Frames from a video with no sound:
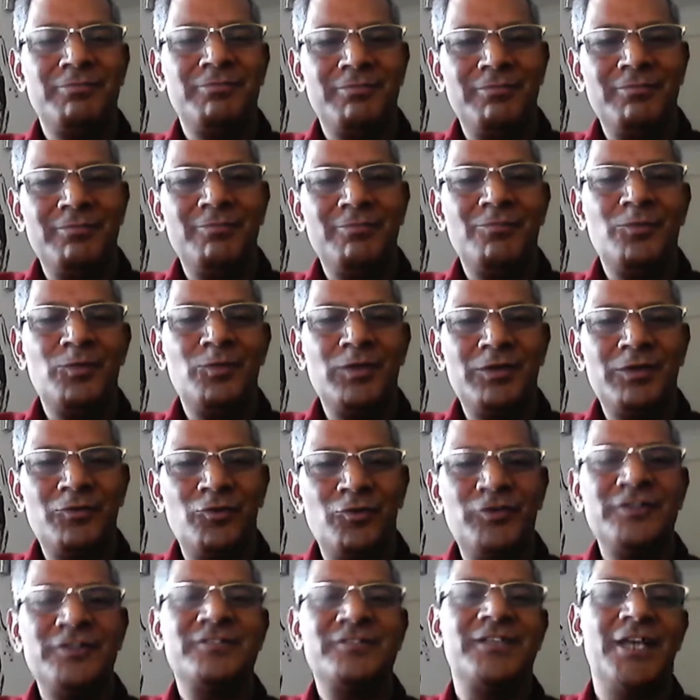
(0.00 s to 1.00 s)

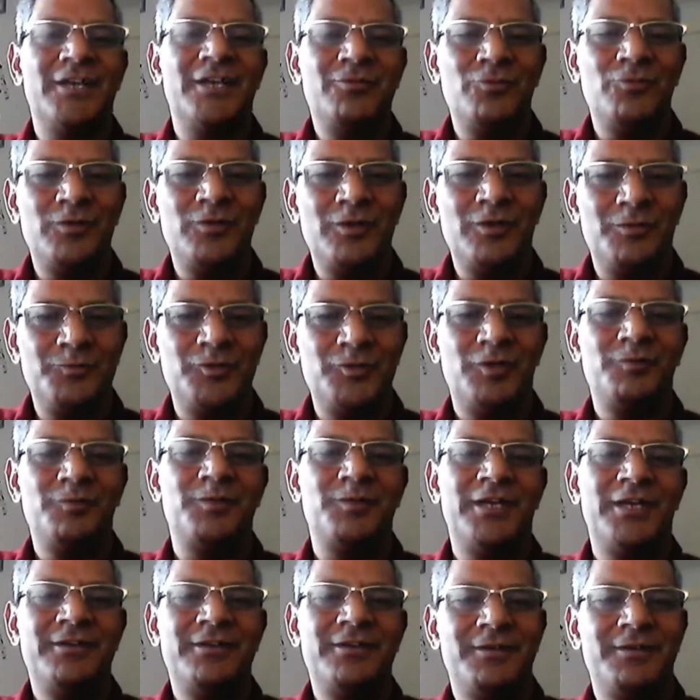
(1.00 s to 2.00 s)
notice that, we observe
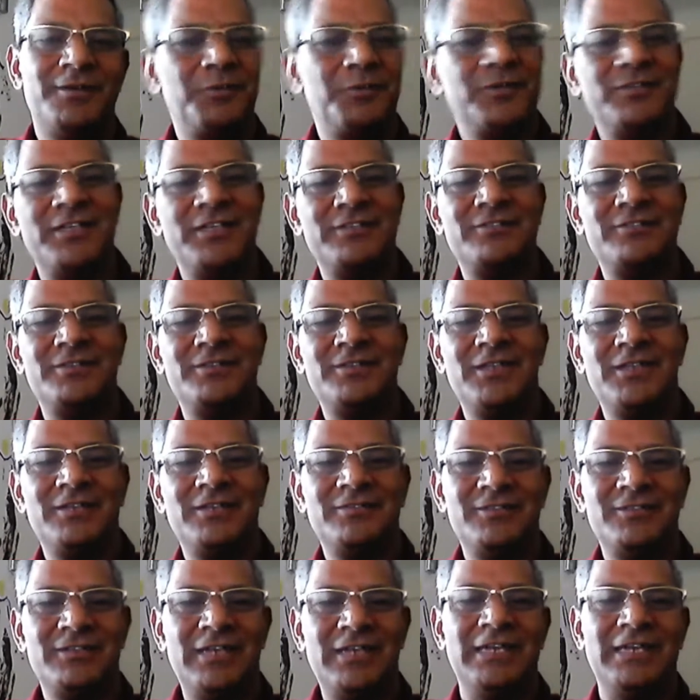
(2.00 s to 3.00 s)
that, but that's
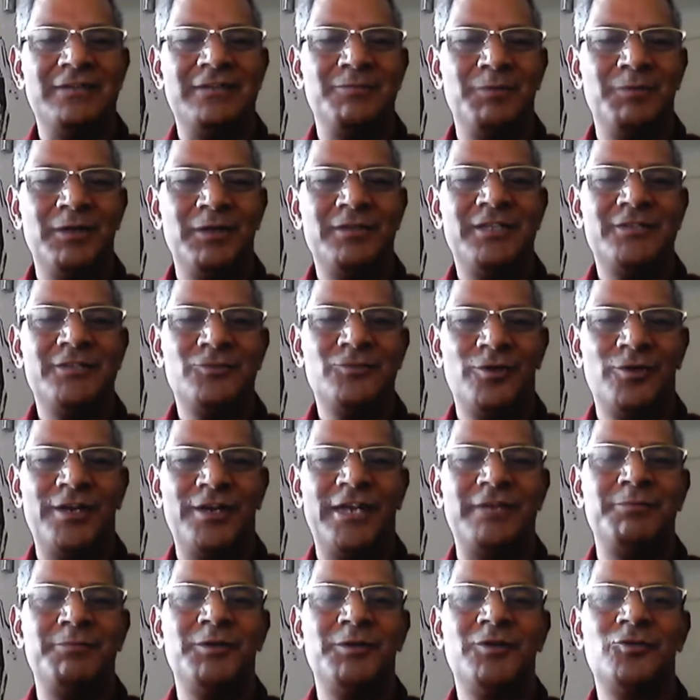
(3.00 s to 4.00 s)
right, that's all
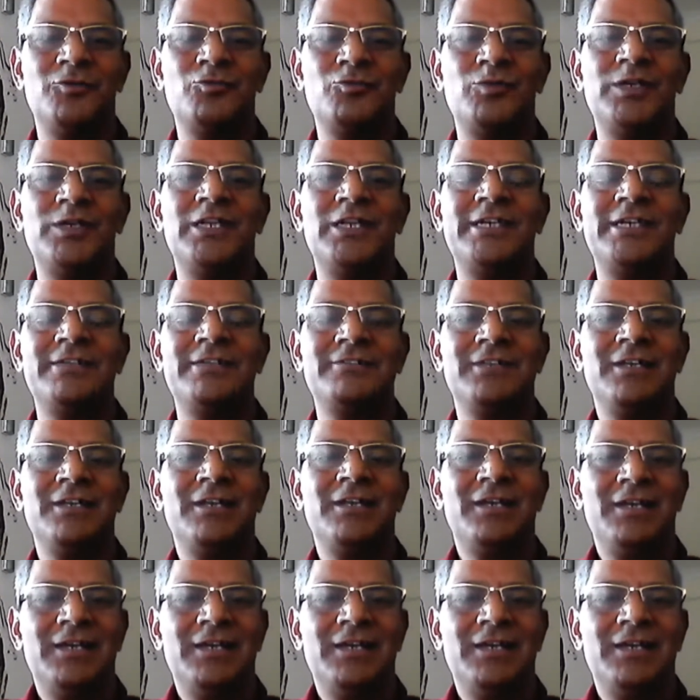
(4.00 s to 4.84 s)
right, because we at least